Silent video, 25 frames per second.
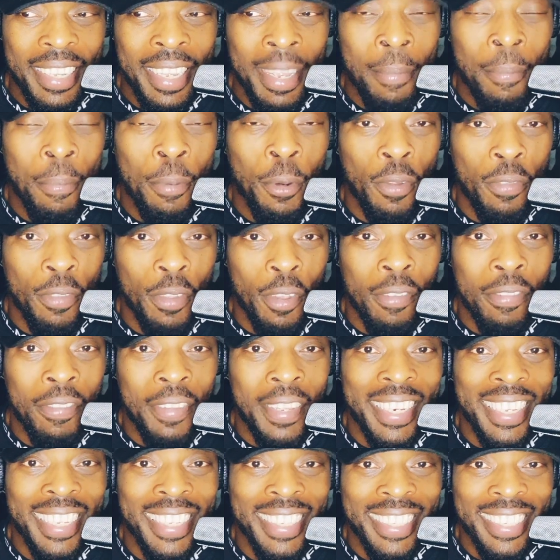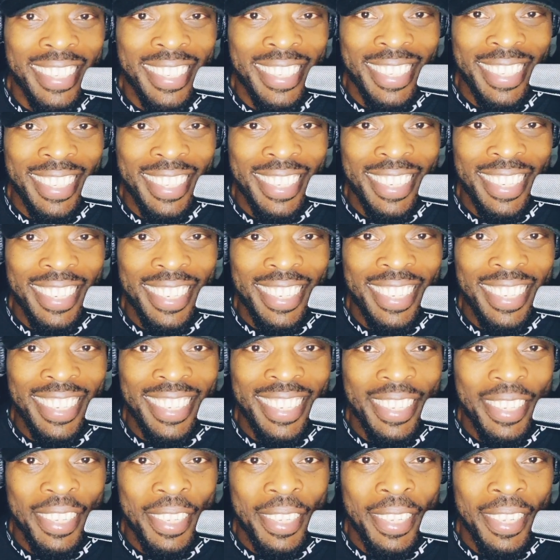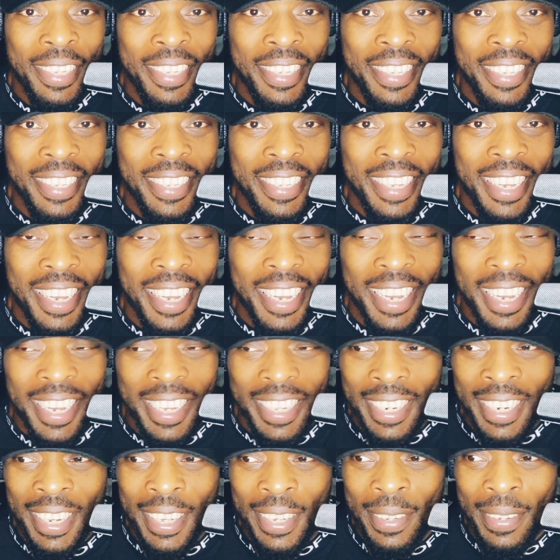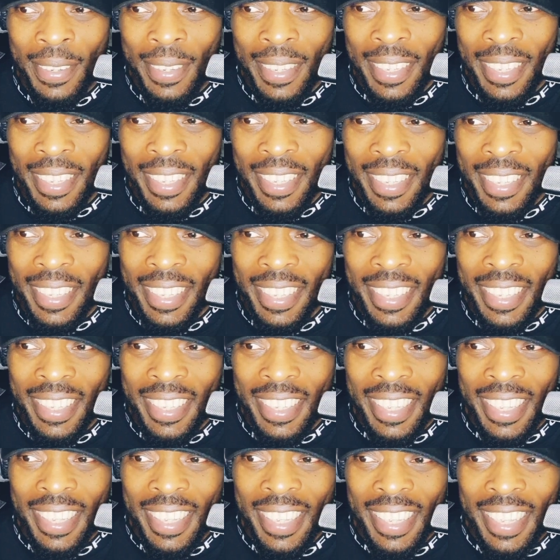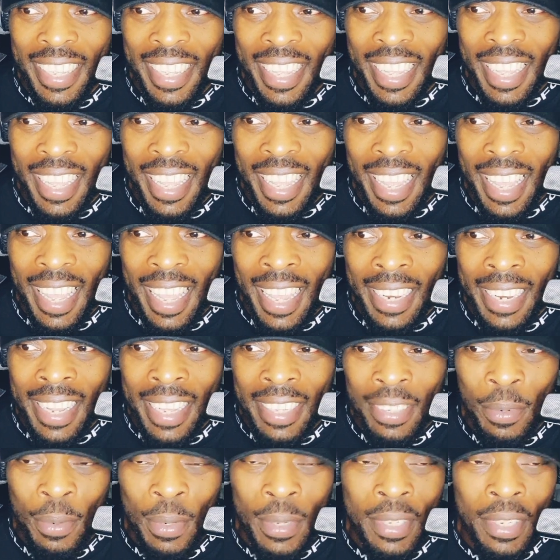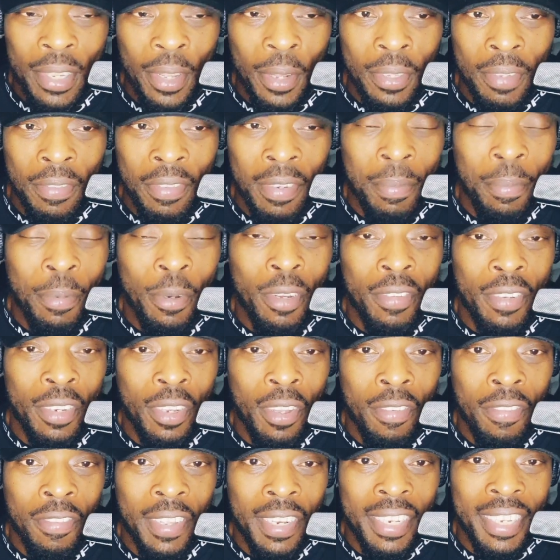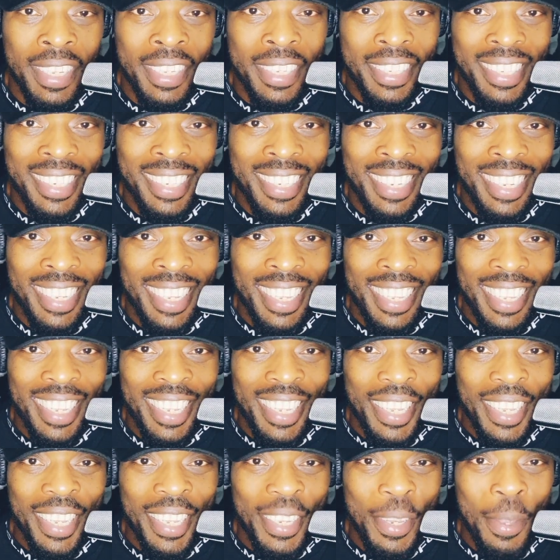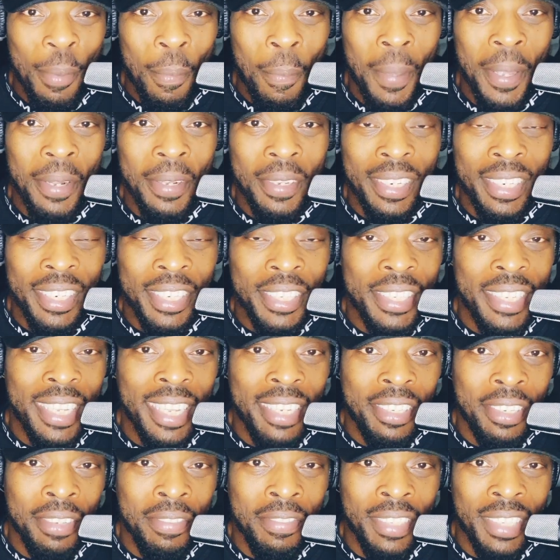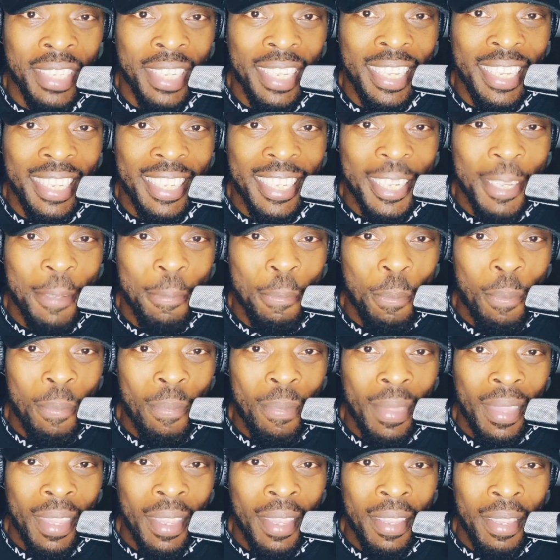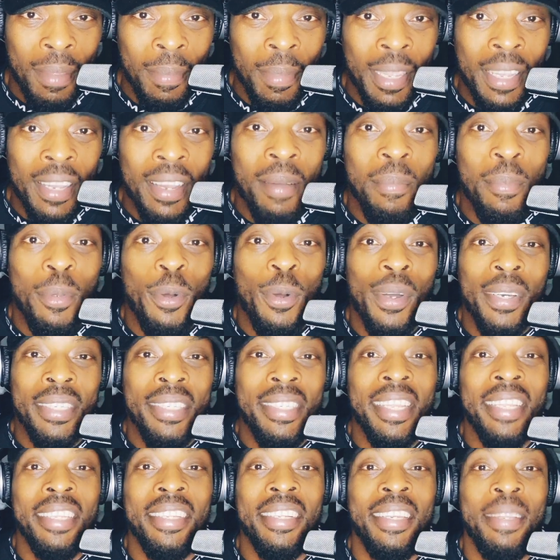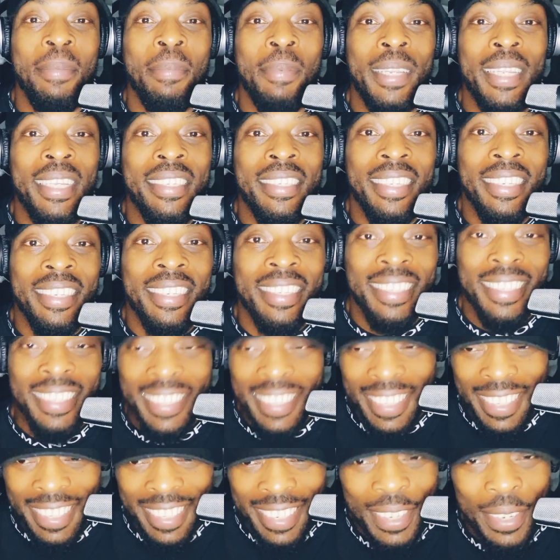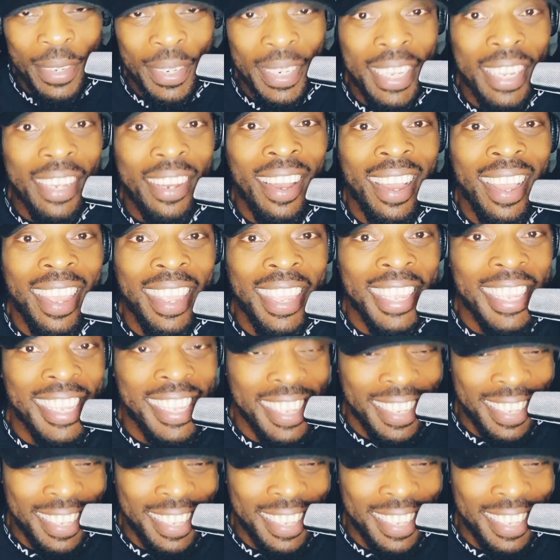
improve your fitness, and as a result of improving your fitness, you build an aesthetic physique. You become more aesthetically pleasing to the eye.